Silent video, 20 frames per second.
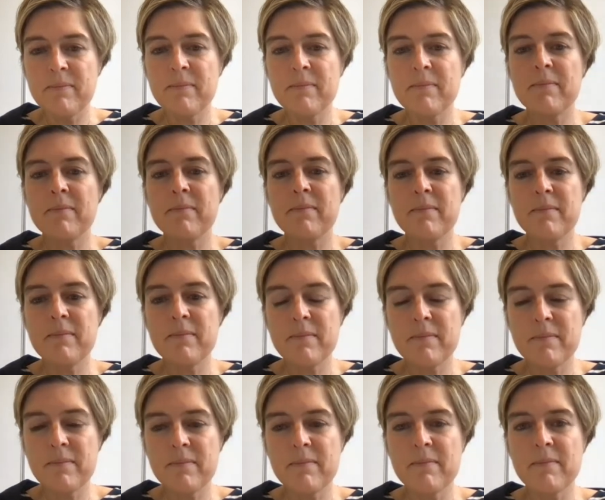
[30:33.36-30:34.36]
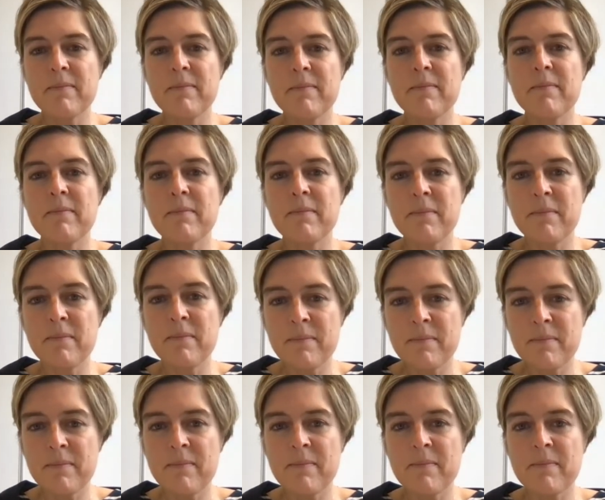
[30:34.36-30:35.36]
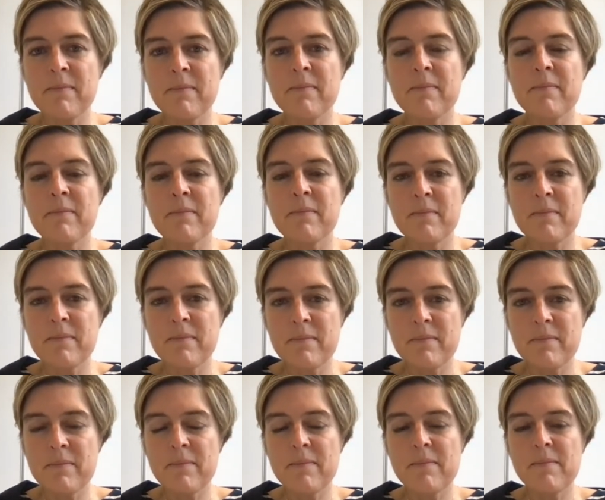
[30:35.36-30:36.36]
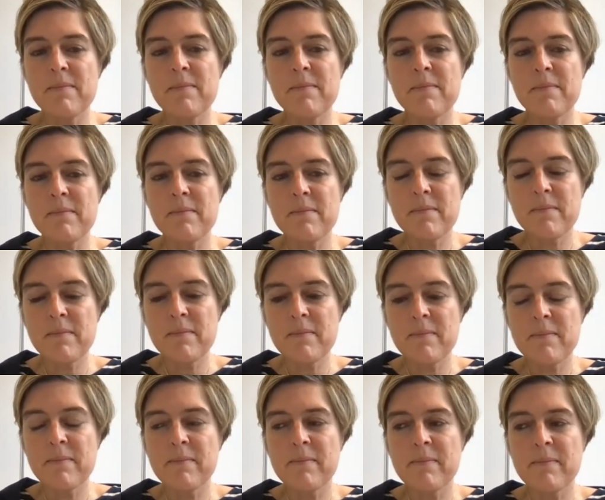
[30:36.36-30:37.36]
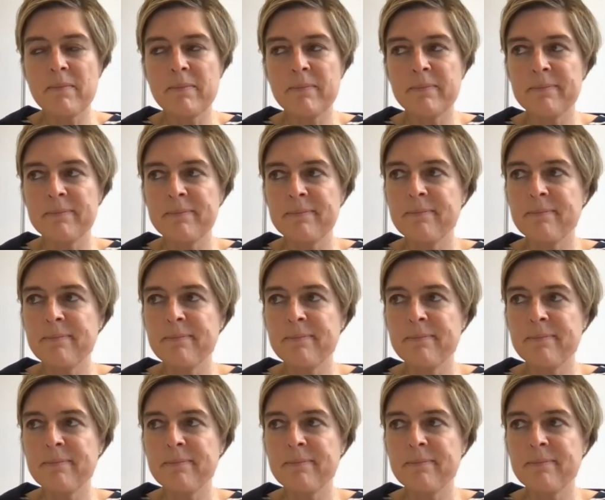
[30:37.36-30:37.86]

No words are spoken by the person on screen.